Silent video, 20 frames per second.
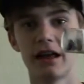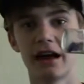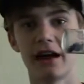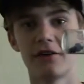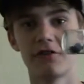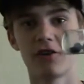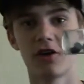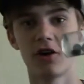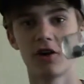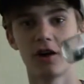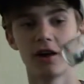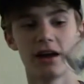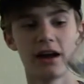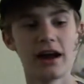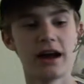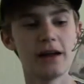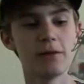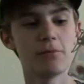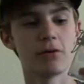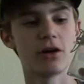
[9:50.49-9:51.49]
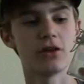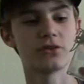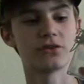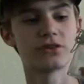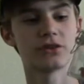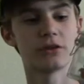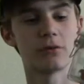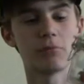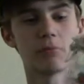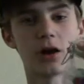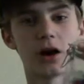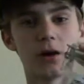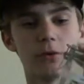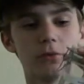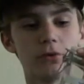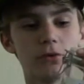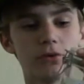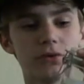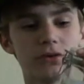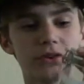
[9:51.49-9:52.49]
I've eyeballed some
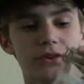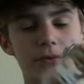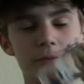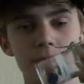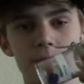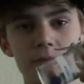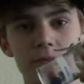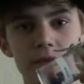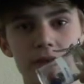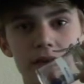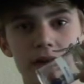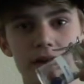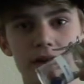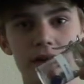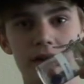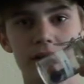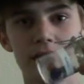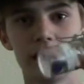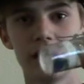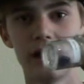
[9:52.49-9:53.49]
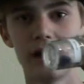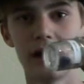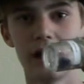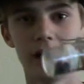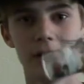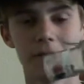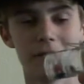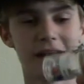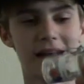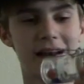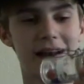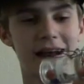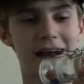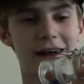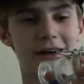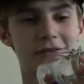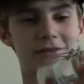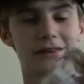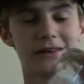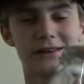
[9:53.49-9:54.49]
marbles, and I
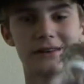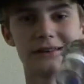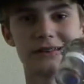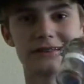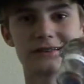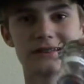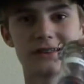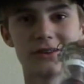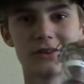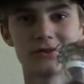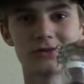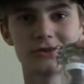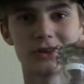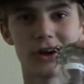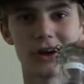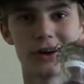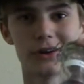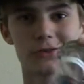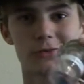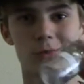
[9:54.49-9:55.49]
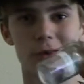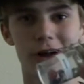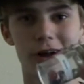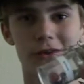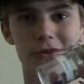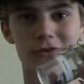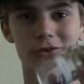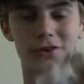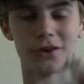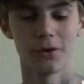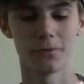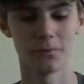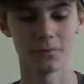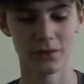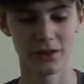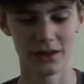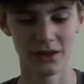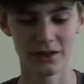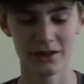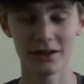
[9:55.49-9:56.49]
have it in this little jar as well. So,
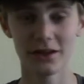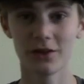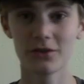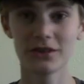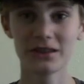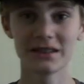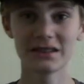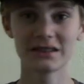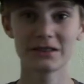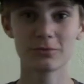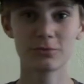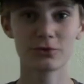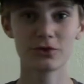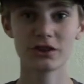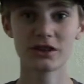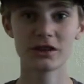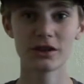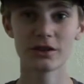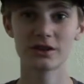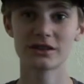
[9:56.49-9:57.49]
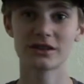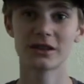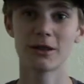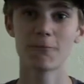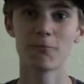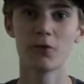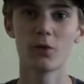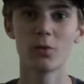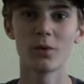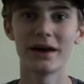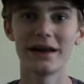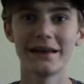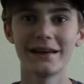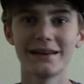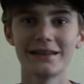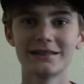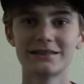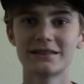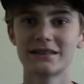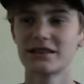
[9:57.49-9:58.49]
this is just a simple
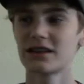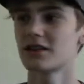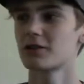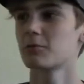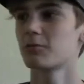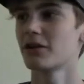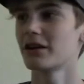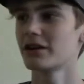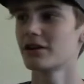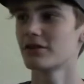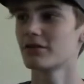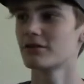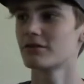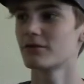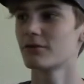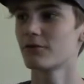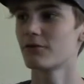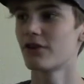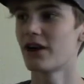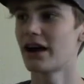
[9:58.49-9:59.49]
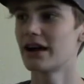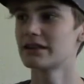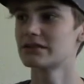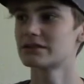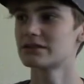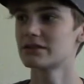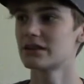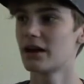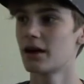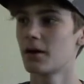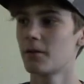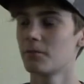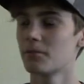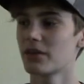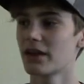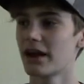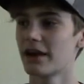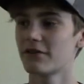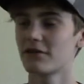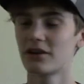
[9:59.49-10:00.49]
way to display your finds.
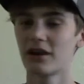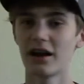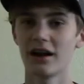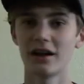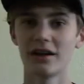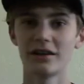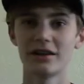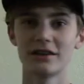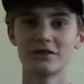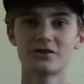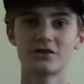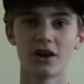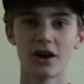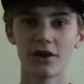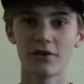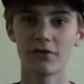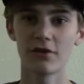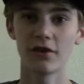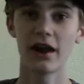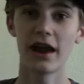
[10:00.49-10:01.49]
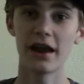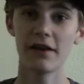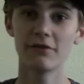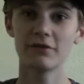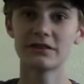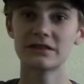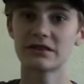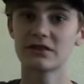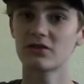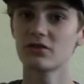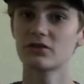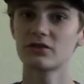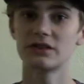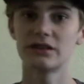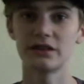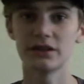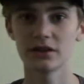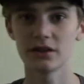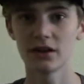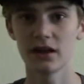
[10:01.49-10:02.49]
I've got a jar for every single
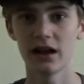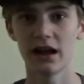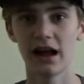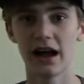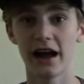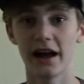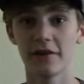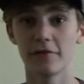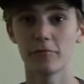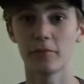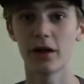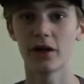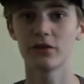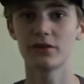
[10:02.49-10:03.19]
year I've metal